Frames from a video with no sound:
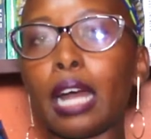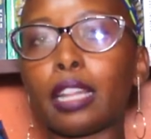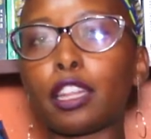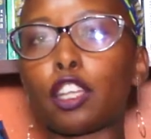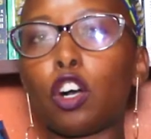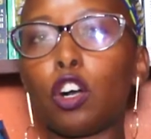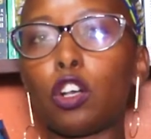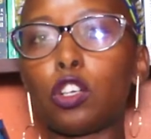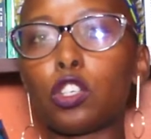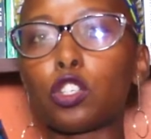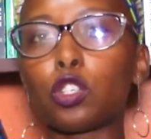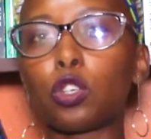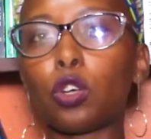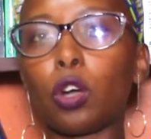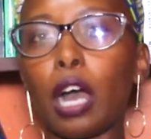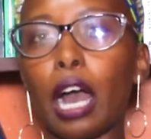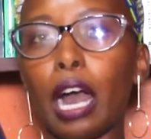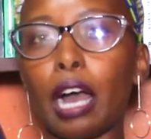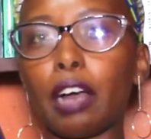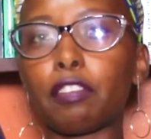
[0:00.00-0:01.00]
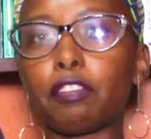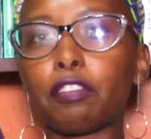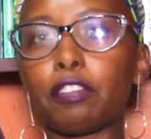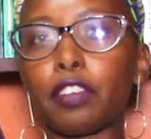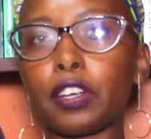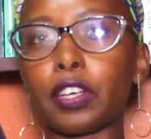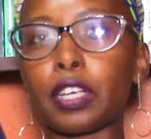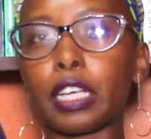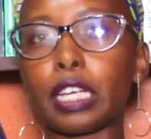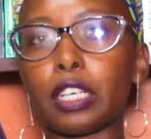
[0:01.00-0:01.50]
And they also
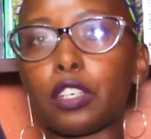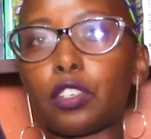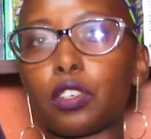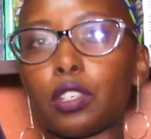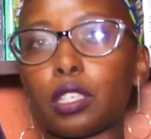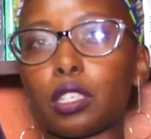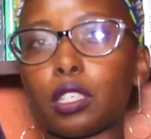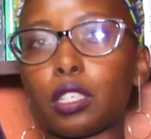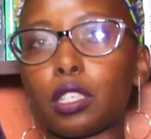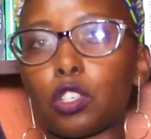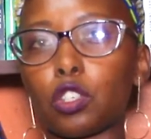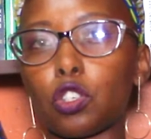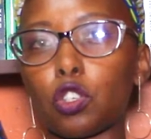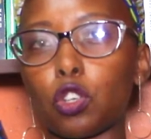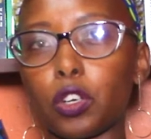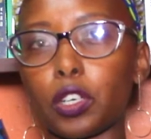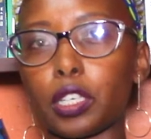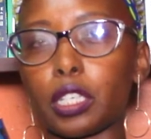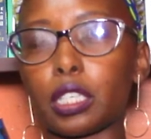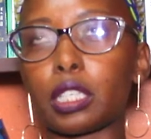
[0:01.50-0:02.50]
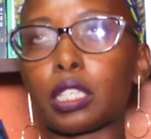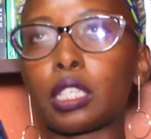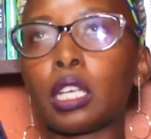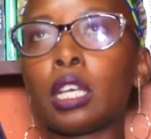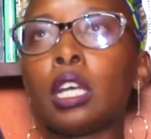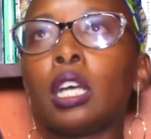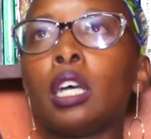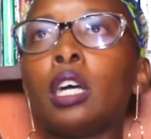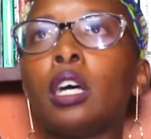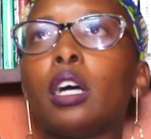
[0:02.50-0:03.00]
have very interesting stories.